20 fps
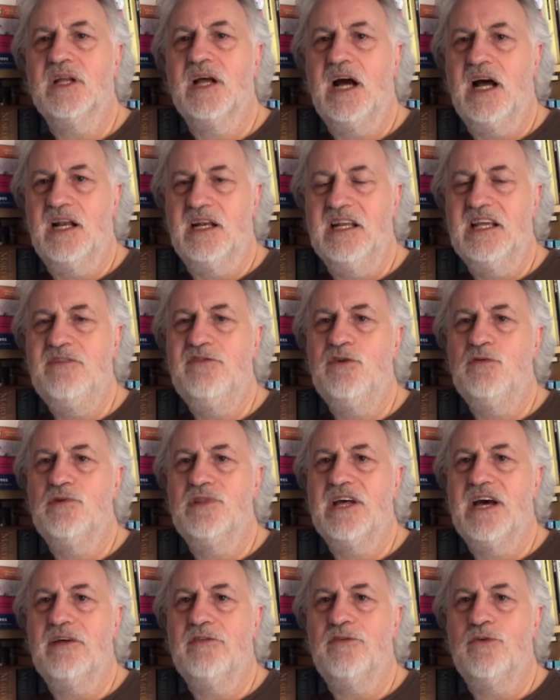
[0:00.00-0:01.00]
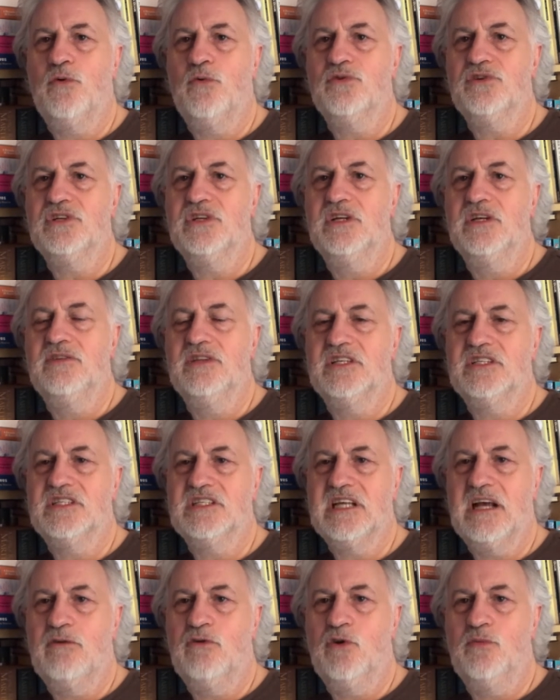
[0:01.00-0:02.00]
I'll leave you with that thought. This is
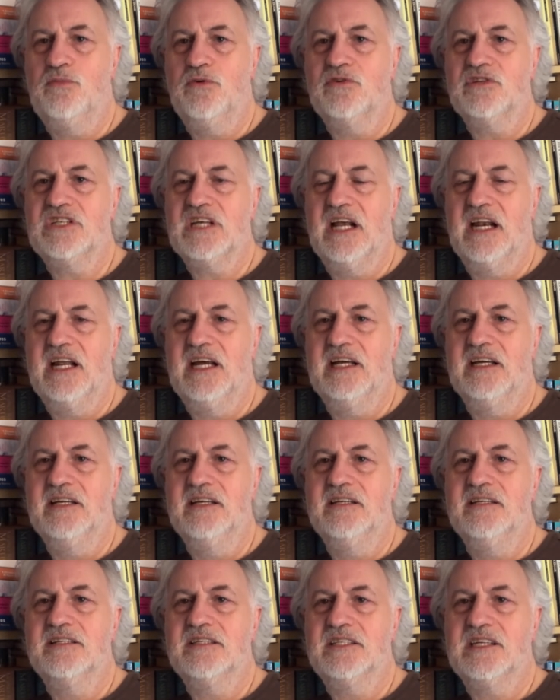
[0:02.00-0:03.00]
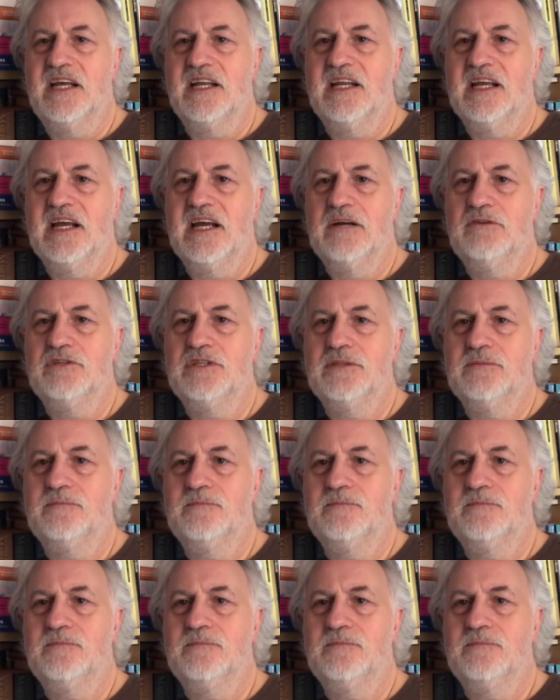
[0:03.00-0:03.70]
Outlaw Bookseller, signing out.